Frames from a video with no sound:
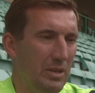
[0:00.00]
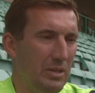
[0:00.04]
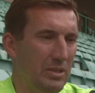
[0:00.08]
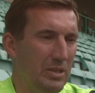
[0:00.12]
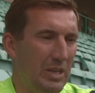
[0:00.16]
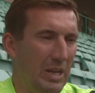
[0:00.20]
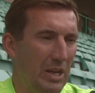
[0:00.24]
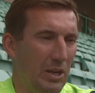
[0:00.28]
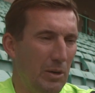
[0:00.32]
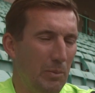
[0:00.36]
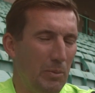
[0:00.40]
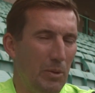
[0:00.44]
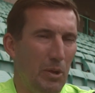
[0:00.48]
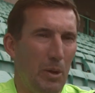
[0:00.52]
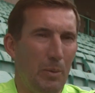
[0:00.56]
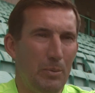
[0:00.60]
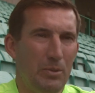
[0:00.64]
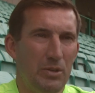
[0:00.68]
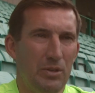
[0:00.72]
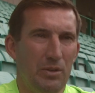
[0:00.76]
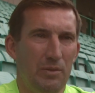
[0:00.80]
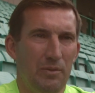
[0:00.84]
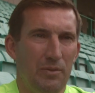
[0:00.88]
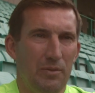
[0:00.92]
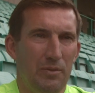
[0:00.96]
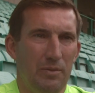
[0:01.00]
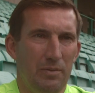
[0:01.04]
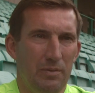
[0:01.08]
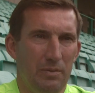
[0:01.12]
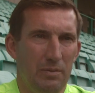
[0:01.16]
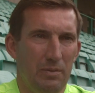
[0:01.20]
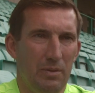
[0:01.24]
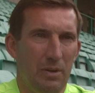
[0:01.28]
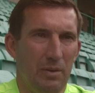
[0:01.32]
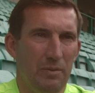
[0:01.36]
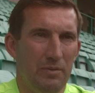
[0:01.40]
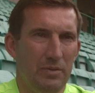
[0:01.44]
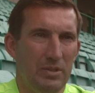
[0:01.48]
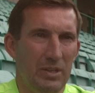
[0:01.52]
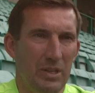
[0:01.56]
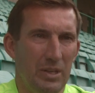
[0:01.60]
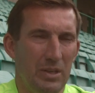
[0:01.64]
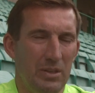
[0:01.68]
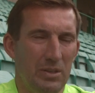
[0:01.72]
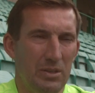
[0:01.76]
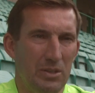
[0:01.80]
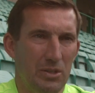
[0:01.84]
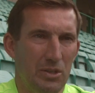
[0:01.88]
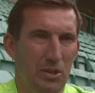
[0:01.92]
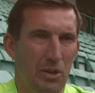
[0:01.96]
taken up the option of
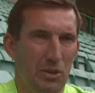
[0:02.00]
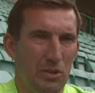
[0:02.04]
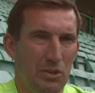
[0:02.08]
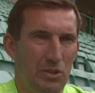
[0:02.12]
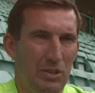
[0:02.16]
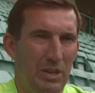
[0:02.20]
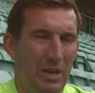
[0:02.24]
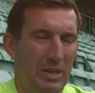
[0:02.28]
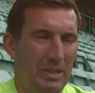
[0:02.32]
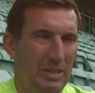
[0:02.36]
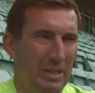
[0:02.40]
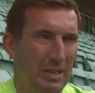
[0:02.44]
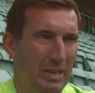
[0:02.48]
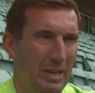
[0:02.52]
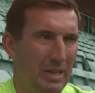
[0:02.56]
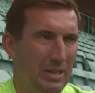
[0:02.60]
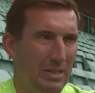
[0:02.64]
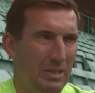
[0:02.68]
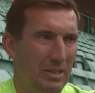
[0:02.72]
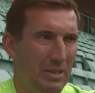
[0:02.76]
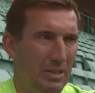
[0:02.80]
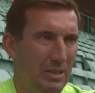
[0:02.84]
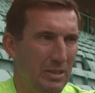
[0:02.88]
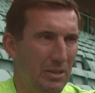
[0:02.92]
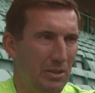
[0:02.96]
Dylan's contract, and that's,